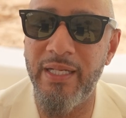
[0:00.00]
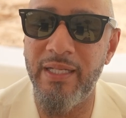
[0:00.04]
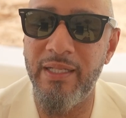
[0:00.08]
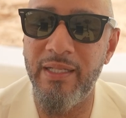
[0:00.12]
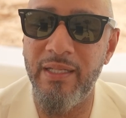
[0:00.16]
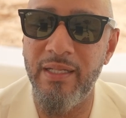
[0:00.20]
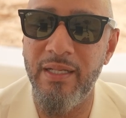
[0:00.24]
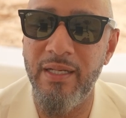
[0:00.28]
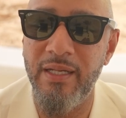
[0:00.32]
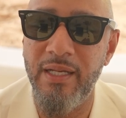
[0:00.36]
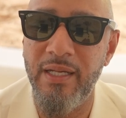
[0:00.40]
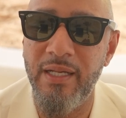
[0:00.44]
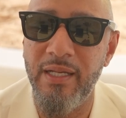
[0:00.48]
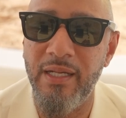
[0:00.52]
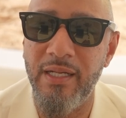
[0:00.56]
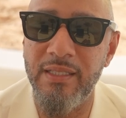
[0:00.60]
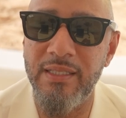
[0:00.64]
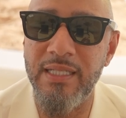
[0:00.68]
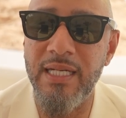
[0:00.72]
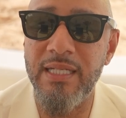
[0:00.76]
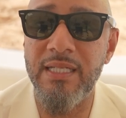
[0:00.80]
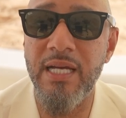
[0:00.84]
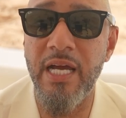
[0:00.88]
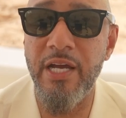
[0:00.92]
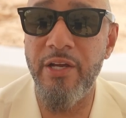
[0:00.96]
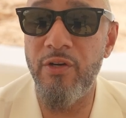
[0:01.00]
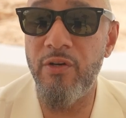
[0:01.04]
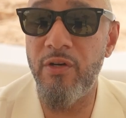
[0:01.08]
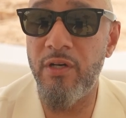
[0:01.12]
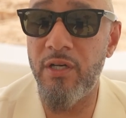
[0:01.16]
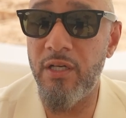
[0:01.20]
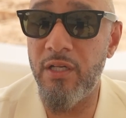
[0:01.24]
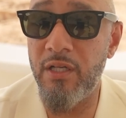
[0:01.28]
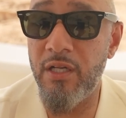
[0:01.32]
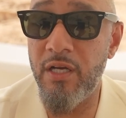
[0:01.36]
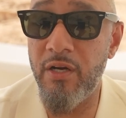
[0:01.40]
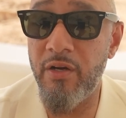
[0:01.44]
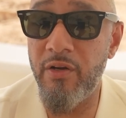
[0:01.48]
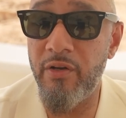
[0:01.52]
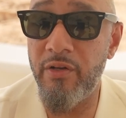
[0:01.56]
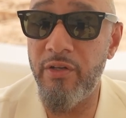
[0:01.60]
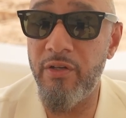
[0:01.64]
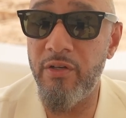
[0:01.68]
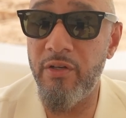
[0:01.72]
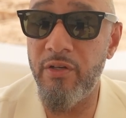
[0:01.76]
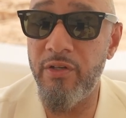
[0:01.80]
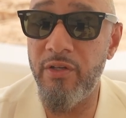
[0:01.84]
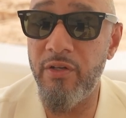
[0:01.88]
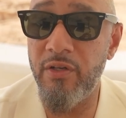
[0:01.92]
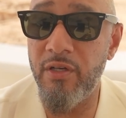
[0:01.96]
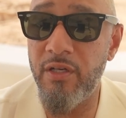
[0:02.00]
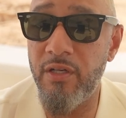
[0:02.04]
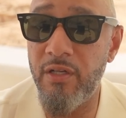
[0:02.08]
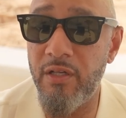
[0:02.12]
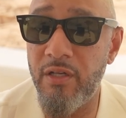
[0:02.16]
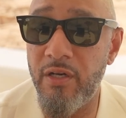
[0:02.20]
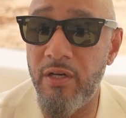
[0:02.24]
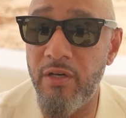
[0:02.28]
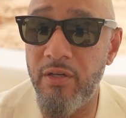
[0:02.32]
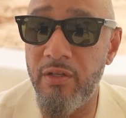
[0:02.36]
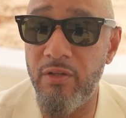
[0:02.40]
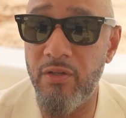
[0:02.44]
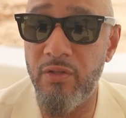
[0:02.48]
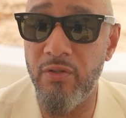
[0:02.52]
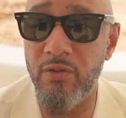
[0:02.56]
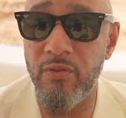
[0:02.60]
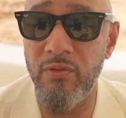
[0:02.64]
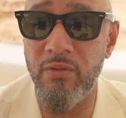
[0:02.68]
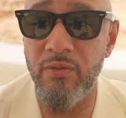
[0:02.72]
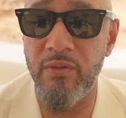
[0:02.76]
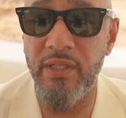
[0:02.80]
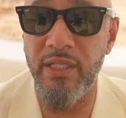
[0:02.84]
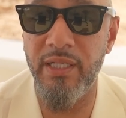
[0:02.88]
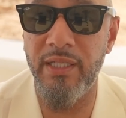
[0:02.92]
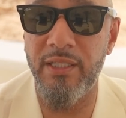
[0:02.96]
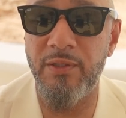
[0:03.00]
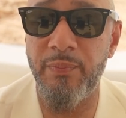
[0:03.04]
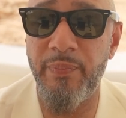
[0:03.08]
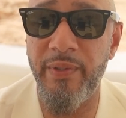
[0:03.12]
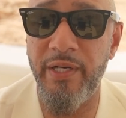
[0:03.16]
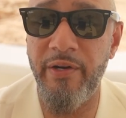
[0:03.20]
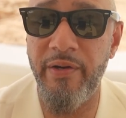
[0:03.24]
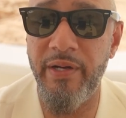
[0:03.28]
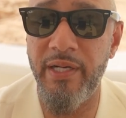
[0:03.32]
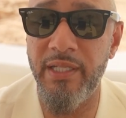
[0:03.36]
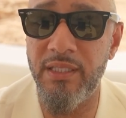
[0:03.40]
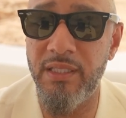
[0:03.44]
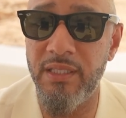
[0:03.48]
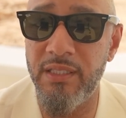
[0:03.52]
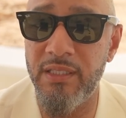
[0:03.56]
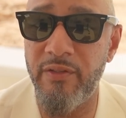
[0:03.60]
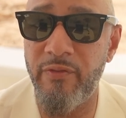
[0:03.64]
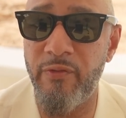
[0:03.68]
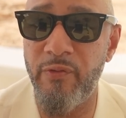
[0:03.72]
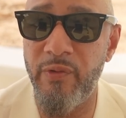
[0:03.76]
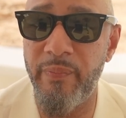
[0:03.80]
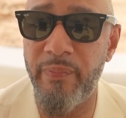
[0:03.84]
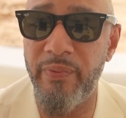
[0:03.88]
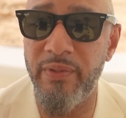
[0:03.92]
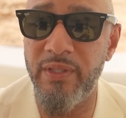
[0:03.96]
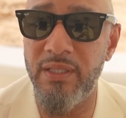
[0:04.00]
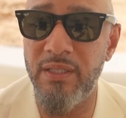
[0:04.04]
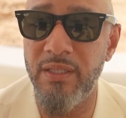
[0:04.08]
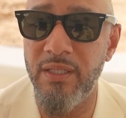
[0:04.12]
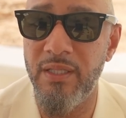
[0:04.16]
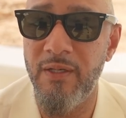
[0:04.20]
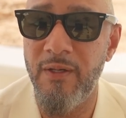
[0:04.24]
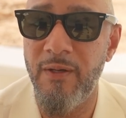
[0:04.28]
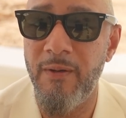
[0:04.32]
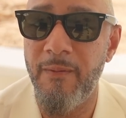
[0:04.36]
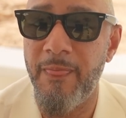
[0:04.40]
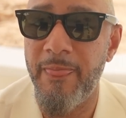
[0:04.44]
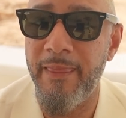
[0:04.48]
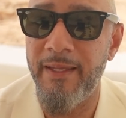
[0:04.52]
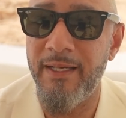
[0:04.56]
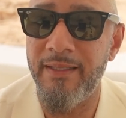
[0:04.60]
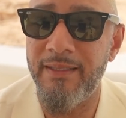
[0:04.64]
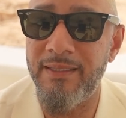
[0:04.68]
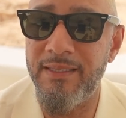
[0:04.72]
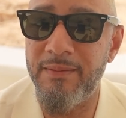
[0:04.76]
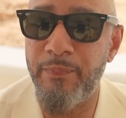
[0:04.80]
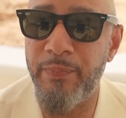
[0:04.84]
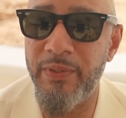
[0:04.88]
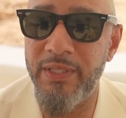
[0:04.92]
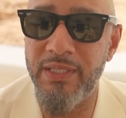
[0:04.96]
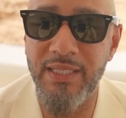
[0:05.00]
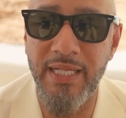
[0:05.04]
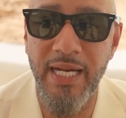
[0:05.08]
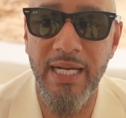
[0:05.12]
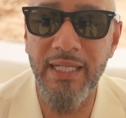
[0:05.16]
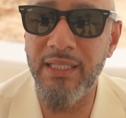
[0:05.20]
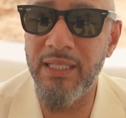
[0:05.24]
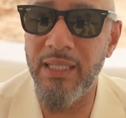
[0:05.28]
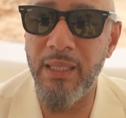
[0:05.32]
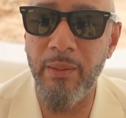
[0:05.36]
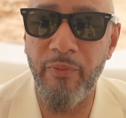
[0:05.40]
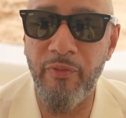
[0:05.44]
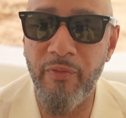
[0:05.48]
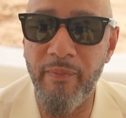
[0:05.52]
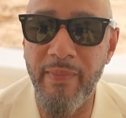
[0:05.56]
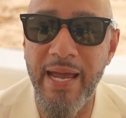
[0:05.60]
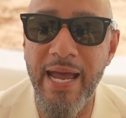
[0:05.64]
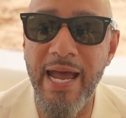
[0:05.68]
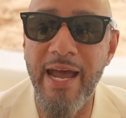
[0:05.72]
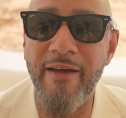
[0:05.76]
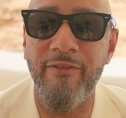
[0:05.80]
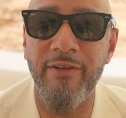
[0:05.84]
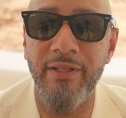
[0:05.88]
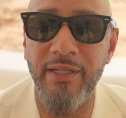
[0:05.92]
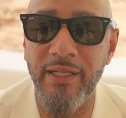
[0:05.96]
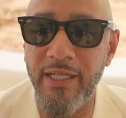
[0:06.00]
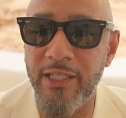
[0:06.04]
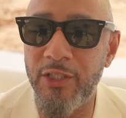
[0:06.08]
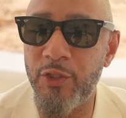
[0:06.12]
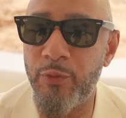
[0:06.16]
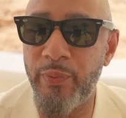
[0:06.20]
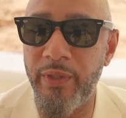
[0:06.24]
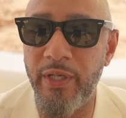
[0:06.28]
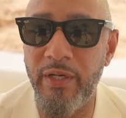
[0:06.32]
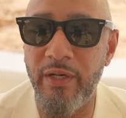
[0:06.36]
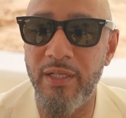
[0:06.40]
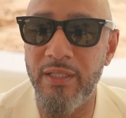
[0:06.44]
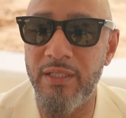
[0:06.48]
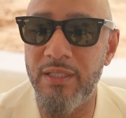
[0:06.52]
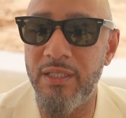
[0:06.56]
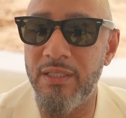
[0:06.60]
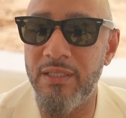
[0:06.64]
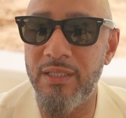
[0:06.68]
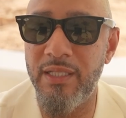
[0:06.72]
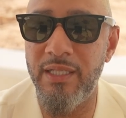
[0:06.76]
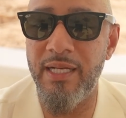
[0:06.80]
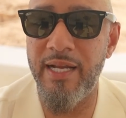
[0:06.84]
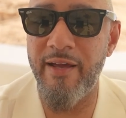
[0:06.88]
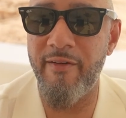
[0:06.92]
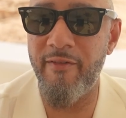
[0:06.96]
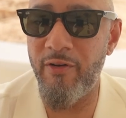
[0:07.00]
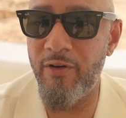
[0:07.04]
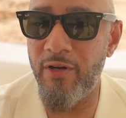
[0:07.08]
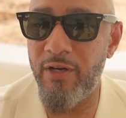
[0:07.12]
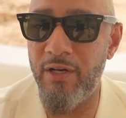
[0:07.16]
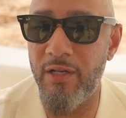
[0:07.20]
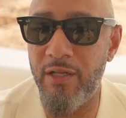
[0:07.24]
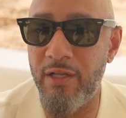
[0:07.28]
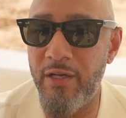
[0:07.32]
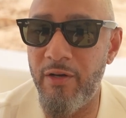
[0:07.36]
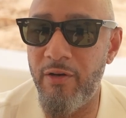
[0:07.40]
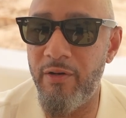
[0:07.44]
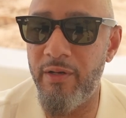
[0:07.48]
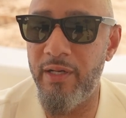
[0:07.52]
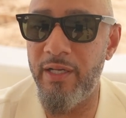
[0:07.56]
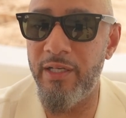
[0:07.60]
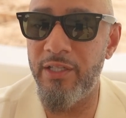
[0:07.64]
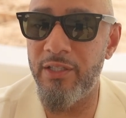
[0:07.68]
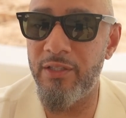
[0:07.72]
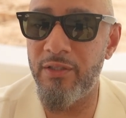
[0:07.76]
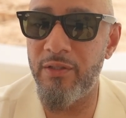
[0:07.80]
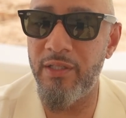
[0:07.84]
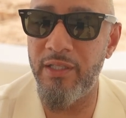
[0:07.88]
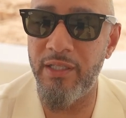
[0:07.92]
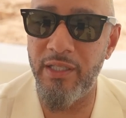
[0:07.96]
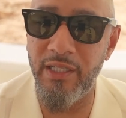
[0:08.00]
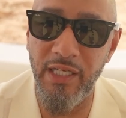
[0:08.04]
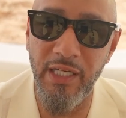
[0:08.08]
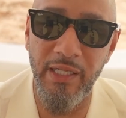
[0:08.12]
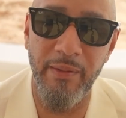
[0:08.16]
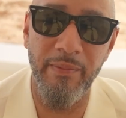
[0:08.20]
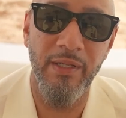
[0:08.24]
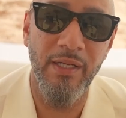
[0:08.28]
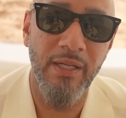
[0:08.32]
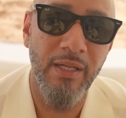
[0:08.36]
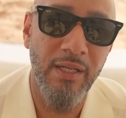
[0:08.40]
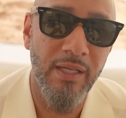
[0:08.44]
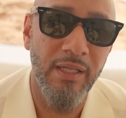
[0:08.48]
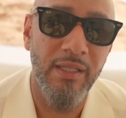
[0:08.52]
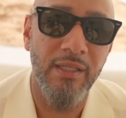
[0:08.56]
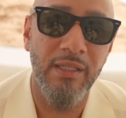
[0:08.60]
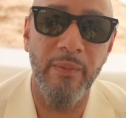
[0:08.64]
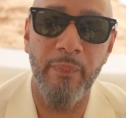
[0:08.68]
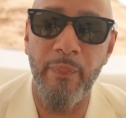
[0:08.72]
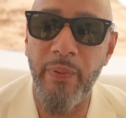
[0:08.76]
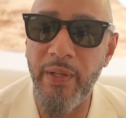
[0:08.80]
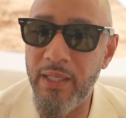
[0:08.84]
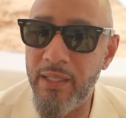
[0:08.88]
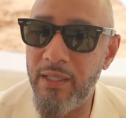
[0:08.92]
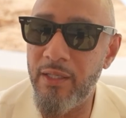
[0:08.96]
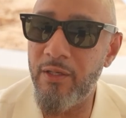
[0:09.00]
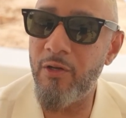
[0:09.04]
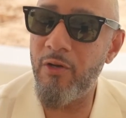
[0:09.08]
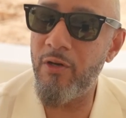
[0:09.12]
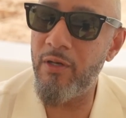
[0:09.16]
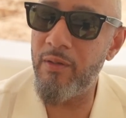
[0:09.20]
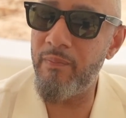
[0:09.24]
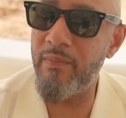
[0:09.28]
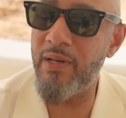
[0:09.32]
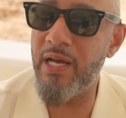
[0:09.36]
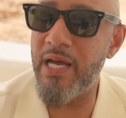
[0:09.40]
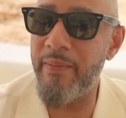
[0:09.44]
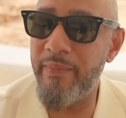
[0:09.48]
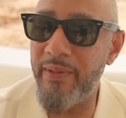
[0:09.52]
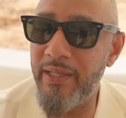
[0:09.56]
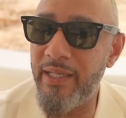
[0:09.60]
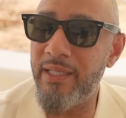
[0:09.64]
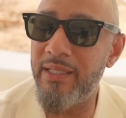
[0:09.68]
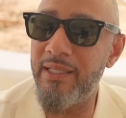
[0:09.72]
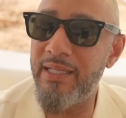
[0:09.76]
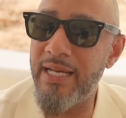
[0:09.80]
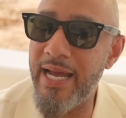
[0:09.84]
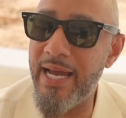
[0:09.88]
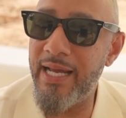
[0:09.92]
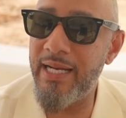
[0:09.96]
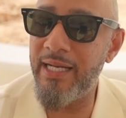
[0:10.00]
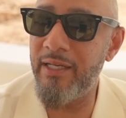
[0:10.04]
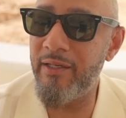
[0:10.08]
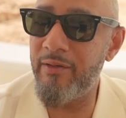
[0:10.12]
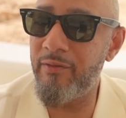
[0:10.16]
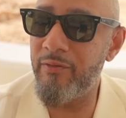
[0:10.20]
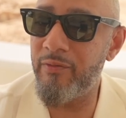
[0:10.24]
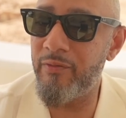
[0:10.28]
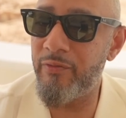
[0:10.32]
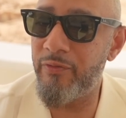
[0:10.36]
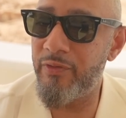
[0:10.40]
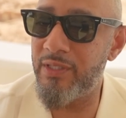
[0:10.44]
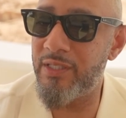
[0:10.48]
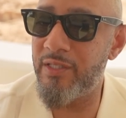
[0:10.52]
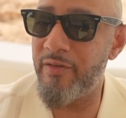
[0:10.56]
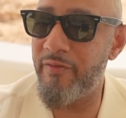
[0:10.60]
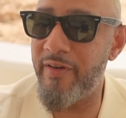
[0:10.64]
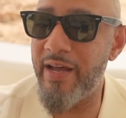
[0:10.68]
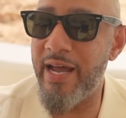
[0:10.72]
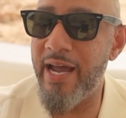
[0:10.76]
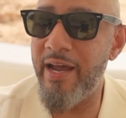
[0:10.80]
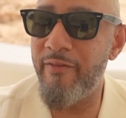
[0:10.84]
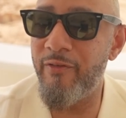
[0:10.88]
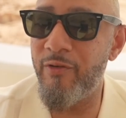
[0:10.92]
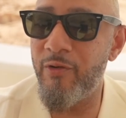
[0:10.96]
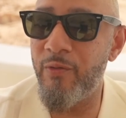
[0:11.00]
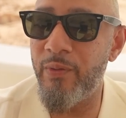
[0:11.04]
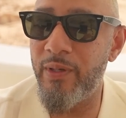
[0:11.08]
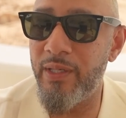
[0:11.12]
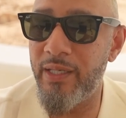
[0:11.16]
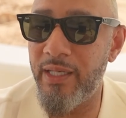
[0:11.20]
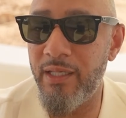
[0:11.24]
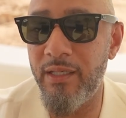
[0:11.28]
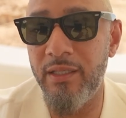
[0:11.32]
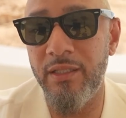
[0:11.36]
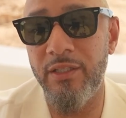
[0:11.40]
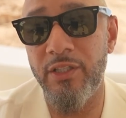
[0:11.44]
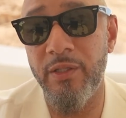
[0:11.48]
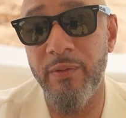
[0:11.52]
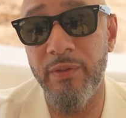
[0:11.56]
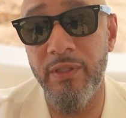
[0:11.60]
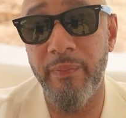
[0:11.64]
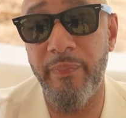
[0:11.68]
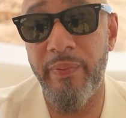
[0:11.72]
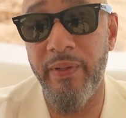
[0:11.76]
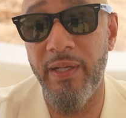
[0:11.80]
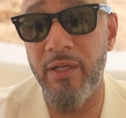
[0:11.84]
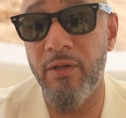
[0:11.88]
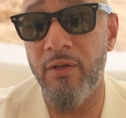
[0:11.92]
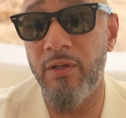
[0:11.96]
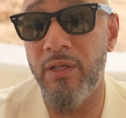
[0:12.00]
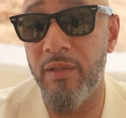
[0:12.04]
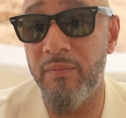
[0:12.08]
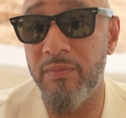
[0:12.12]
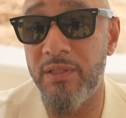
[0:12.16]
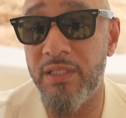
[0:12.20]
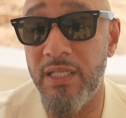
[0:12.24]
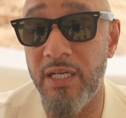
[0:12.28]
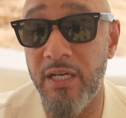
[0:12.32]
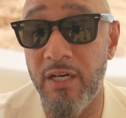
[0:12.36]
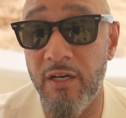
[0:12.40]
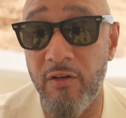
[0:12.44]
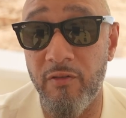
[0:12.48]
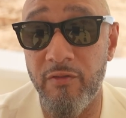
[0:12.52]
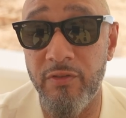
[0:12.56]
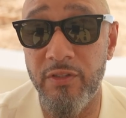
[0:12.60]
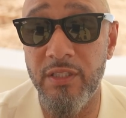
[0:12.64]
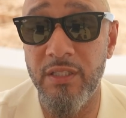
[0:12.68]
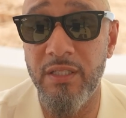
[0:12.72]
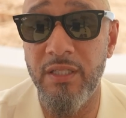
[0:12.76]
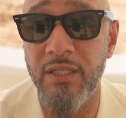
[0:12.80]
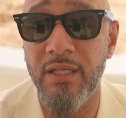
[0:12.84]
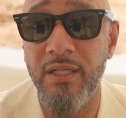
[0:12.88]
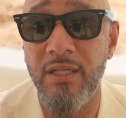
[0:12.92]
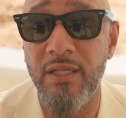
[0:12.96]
and because that's how you're going to learn. You know, you're going to learn through the experiences. If we're protecting them from having the experiences, they're never going to learn. They're just going to keep depending on mommy and daddy for survival when they should depend on themselves.